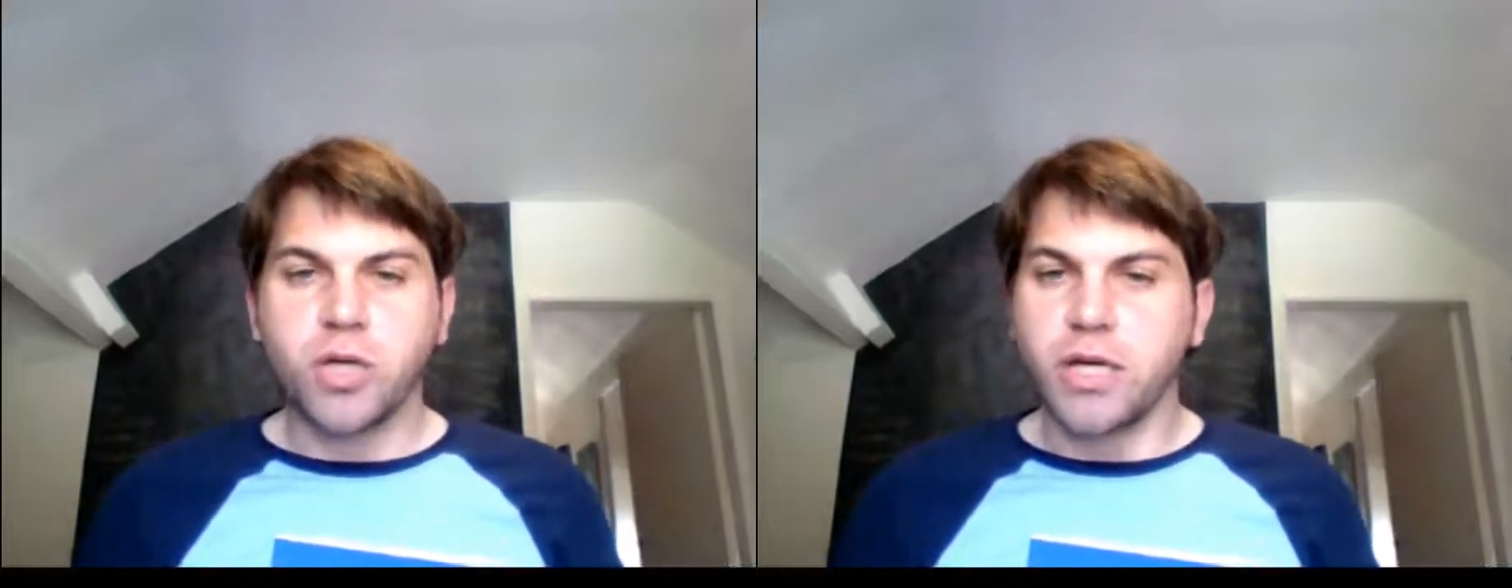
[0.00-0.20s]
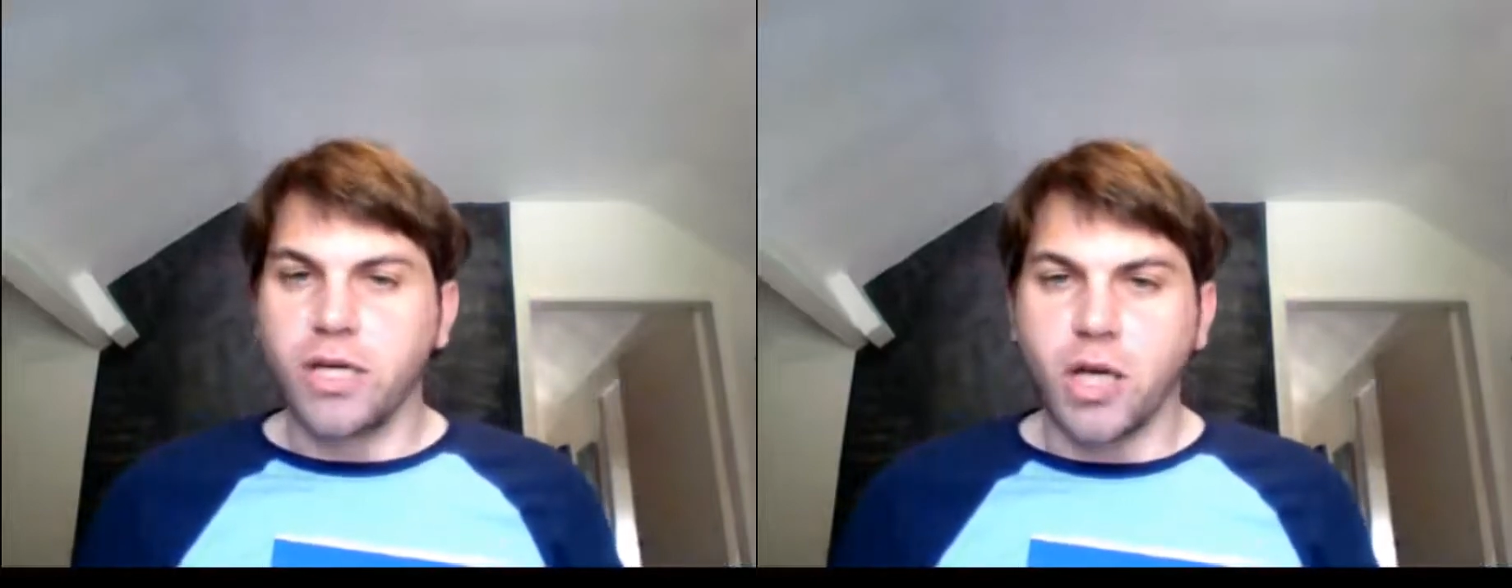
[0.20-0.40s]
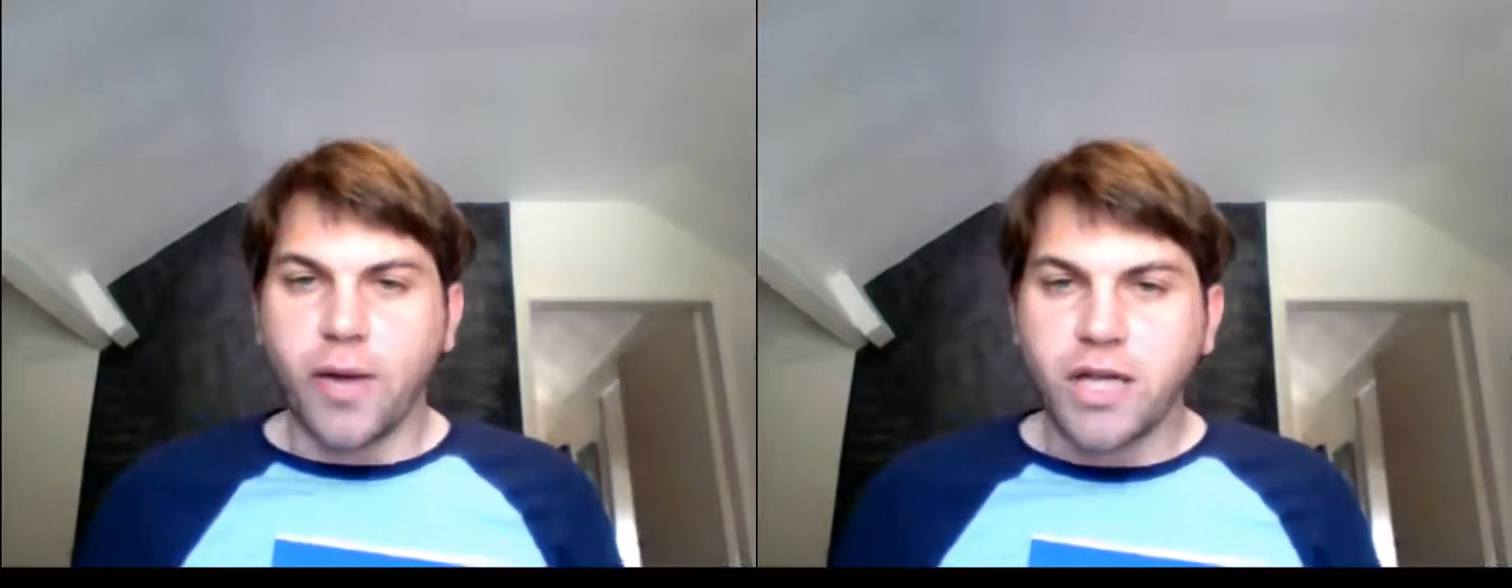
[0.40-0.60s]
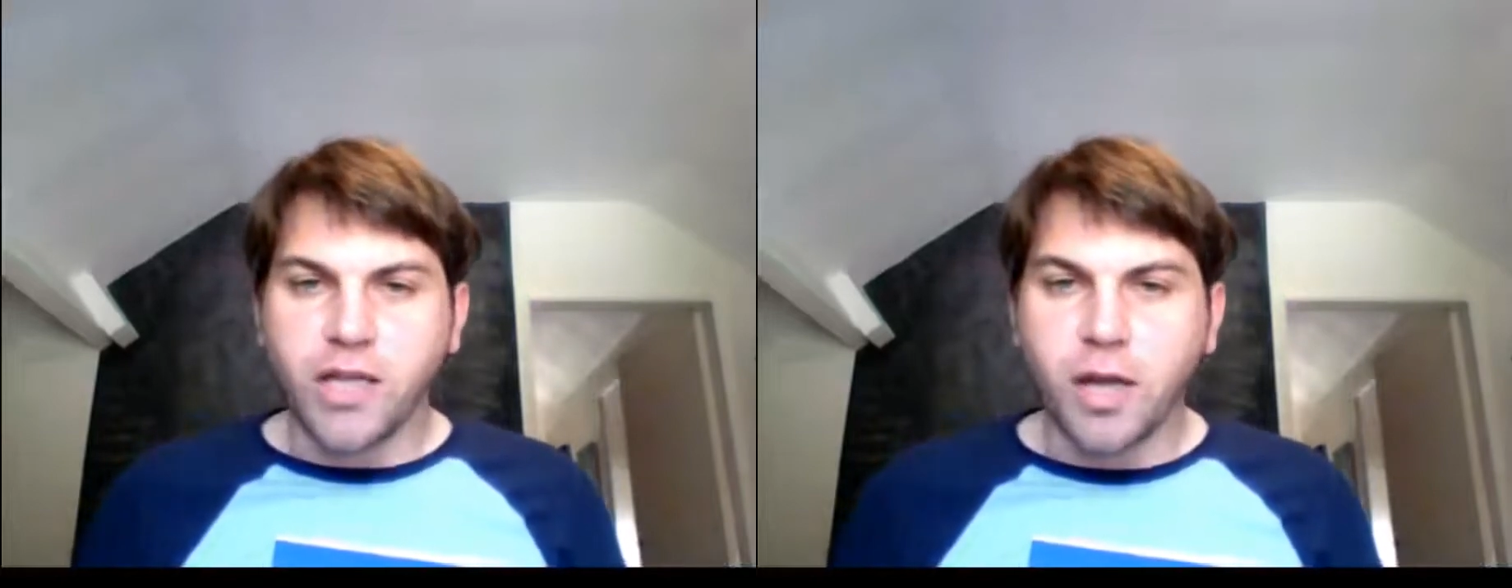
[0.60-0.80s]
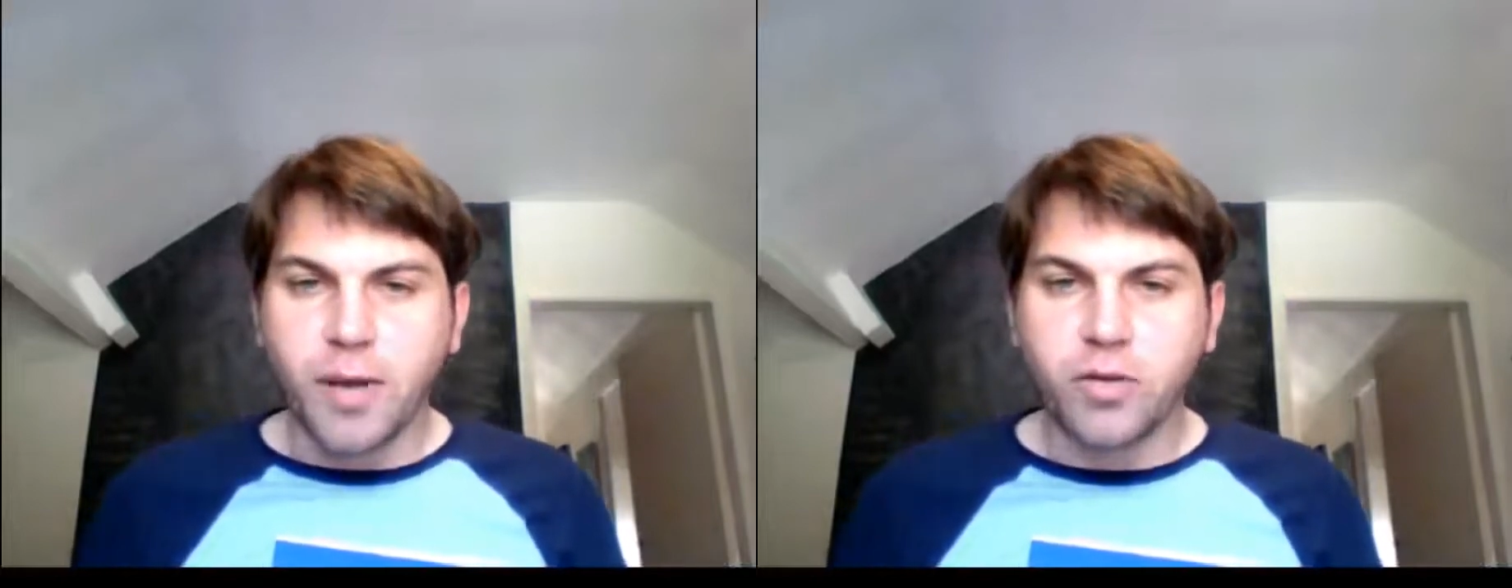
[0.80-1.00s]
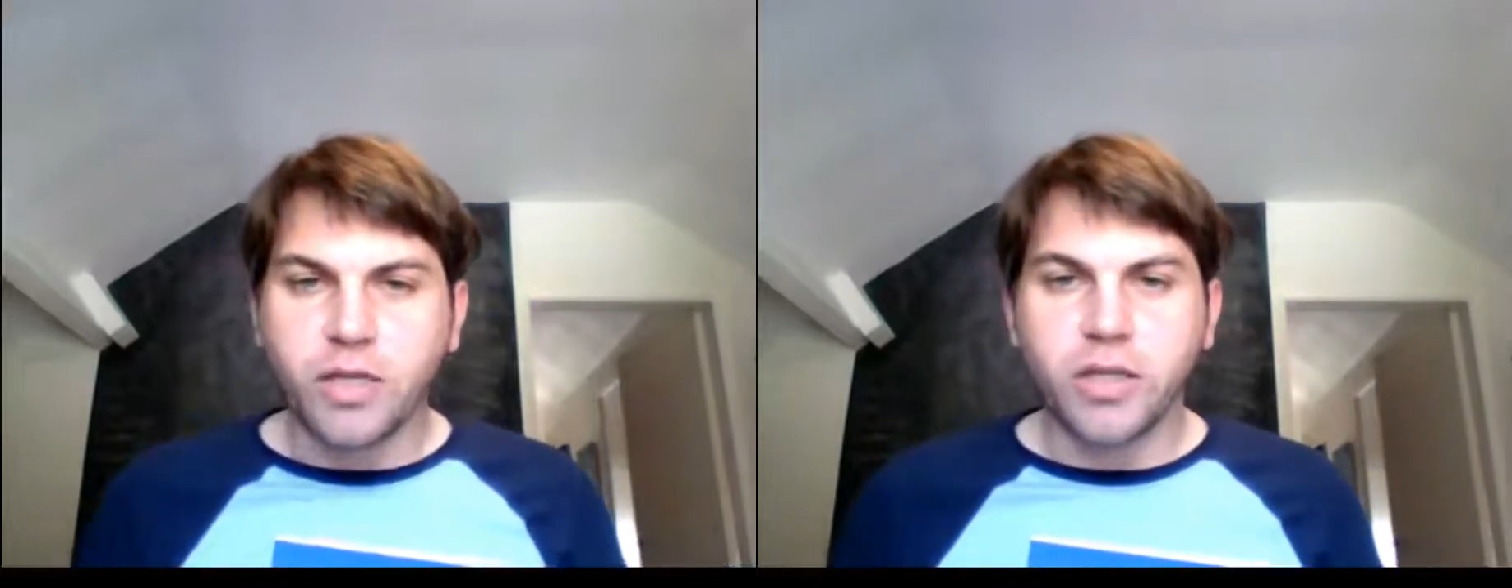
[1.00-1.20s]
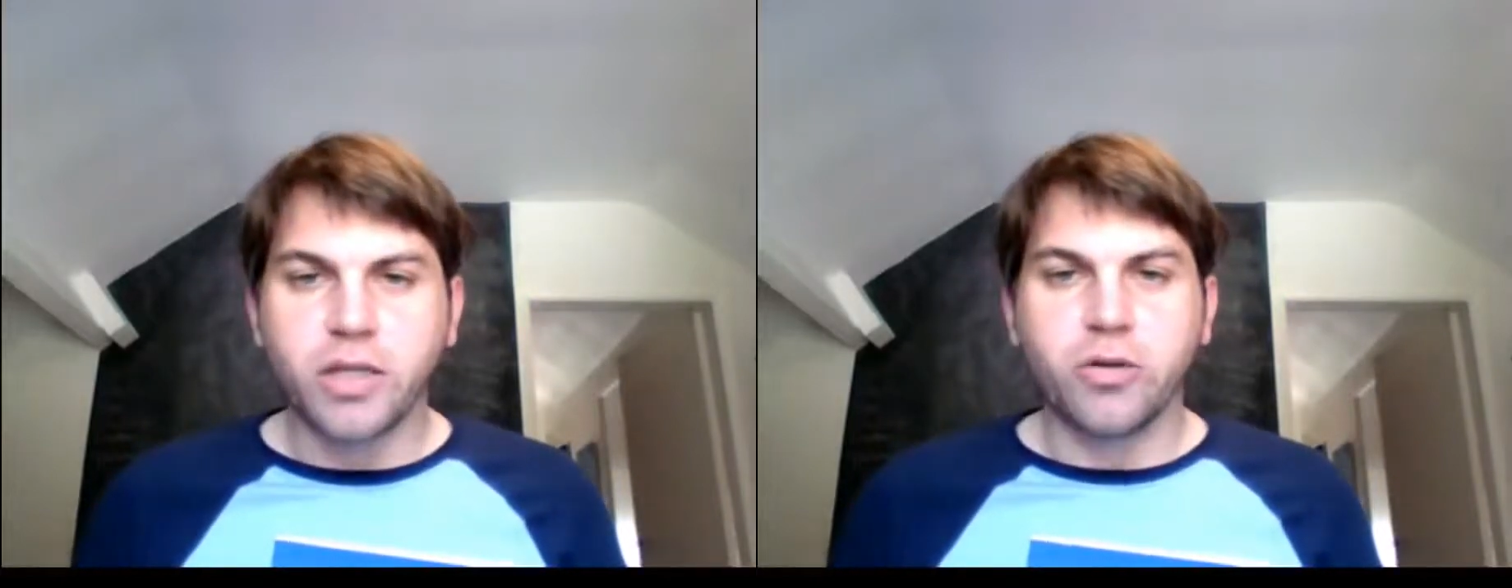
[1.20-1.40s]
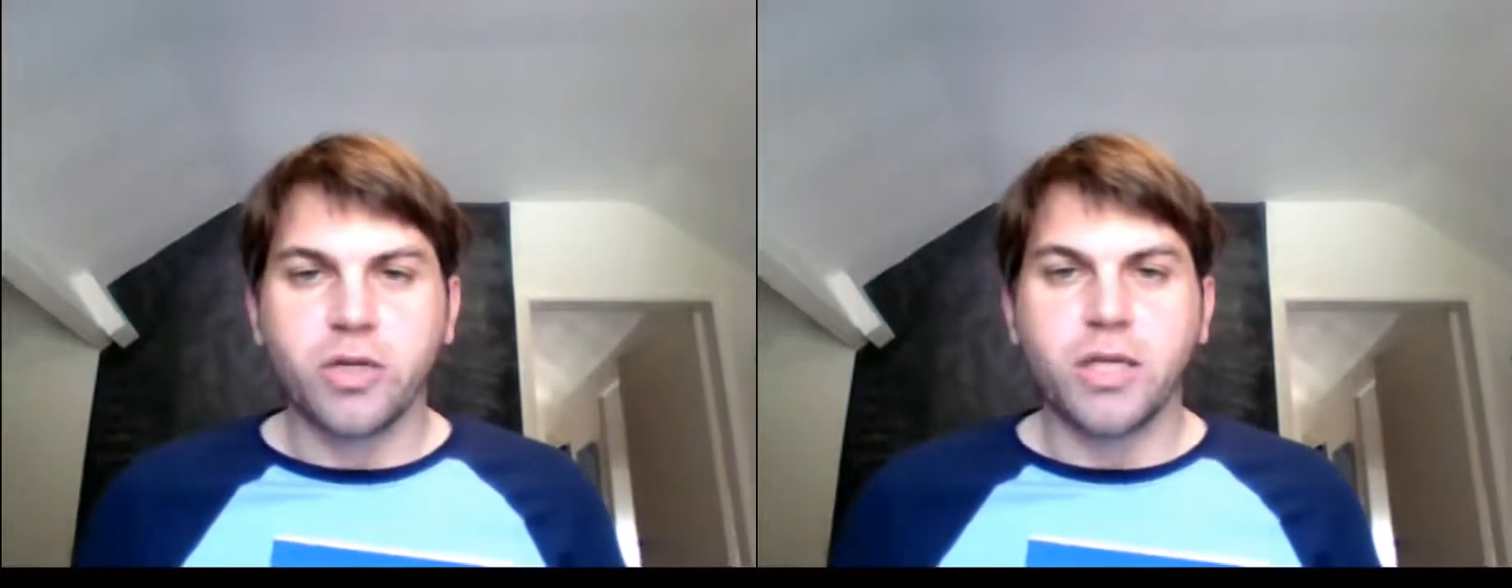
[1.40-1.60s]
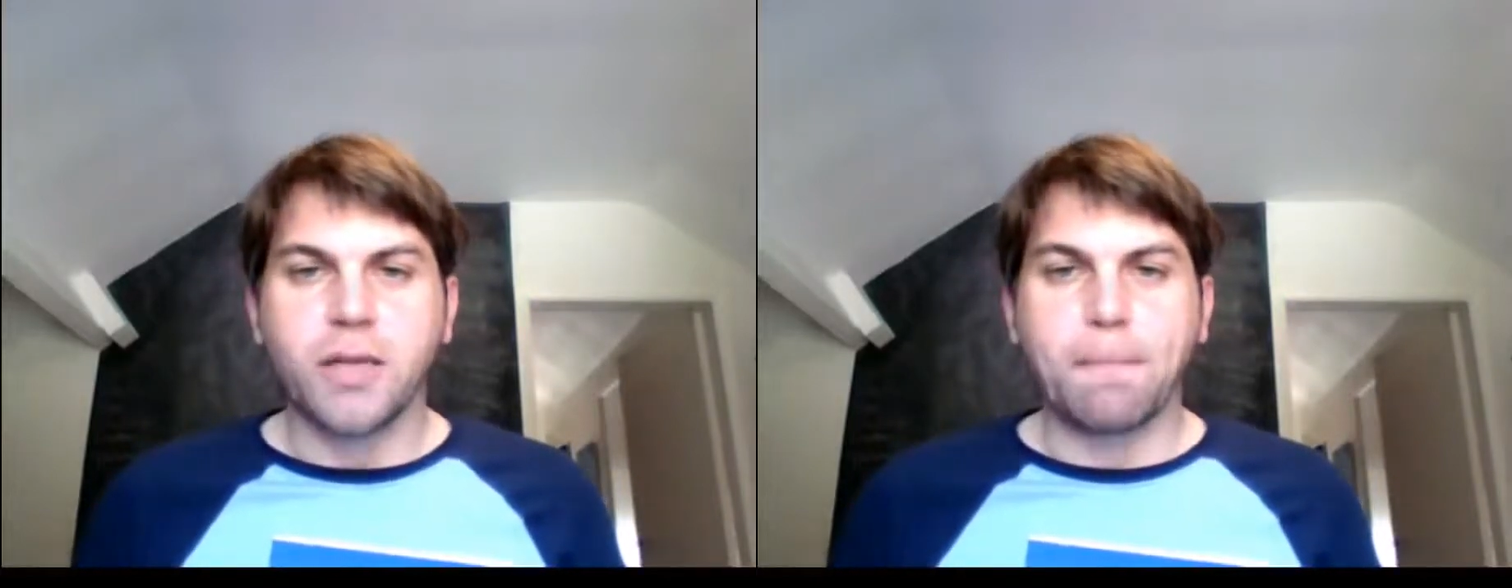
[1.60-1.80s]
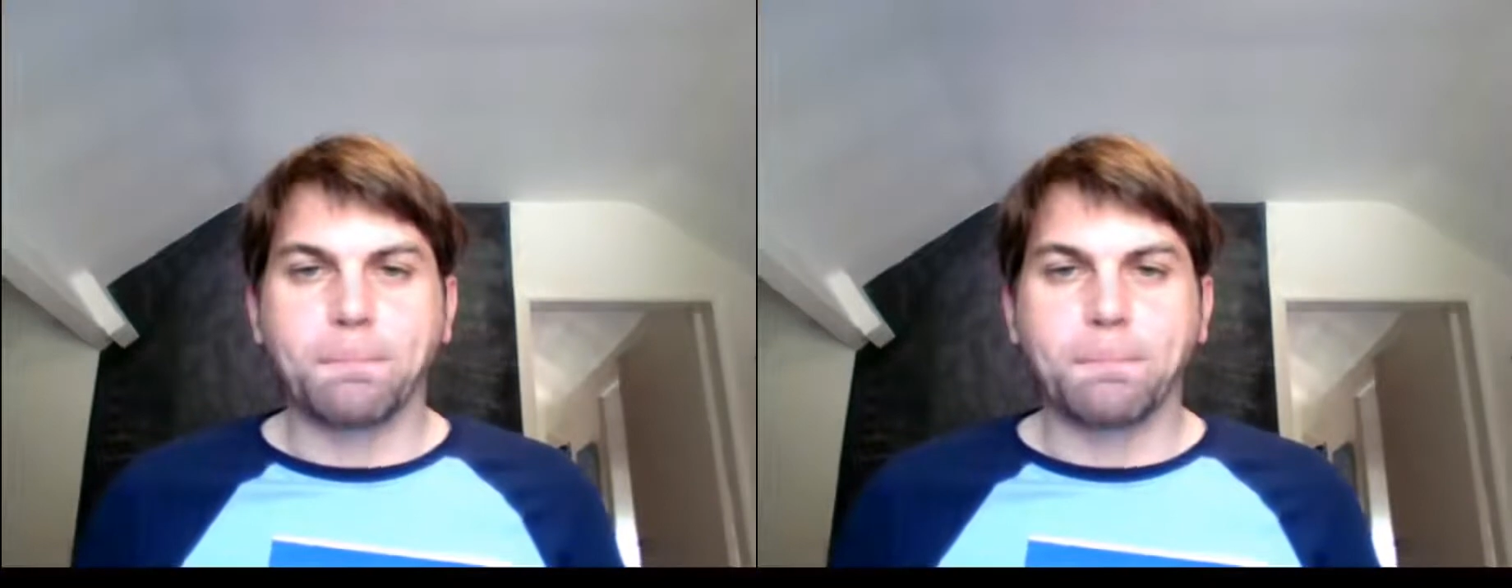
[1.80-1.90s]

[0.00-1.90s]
I didn't know anything about Lie theory.